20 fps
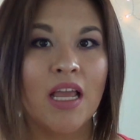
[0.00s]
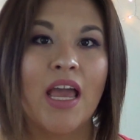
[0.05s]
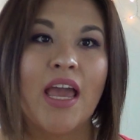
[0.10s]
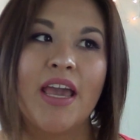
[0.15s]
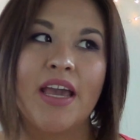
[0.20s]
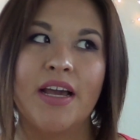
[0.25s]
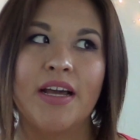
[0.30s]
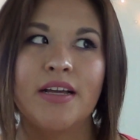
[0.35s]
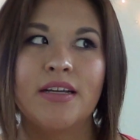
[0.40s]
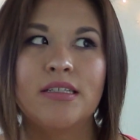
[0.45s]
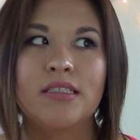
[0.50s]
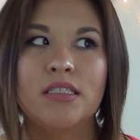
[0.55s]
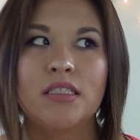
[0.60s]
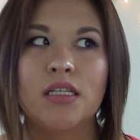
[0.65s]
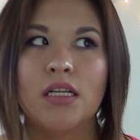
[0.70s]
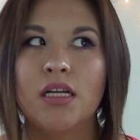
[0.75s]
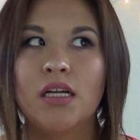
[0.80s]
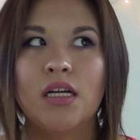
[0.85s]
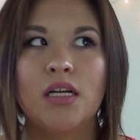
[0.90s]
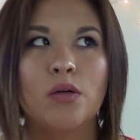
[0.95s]

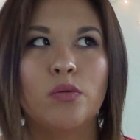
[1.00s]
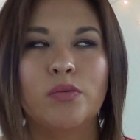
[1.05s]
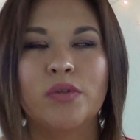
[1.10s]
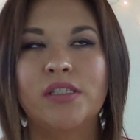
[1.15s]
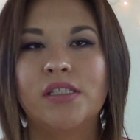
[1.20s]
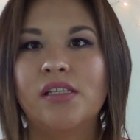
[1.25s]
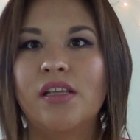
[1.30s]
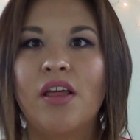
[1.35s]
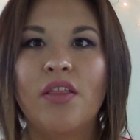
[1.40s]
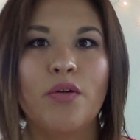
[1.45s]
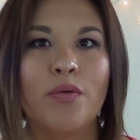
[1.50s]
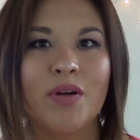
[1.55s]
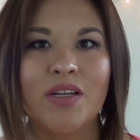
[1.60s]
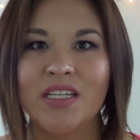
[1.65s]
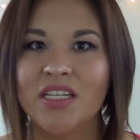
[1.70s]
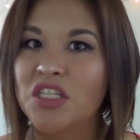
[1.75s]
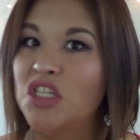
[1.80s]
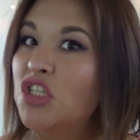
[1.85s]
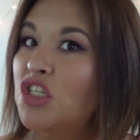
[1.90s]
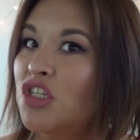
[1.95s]
and what's the other one?
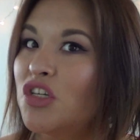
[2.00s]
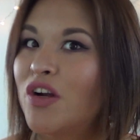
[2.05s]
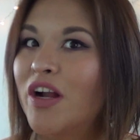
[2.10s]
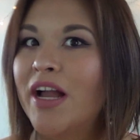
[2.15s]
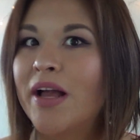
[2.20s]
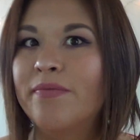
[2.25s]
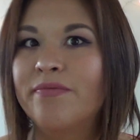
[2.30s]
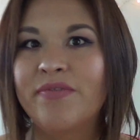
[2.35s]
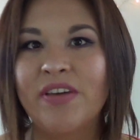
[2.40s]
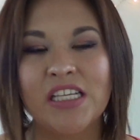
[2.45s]
Instagram,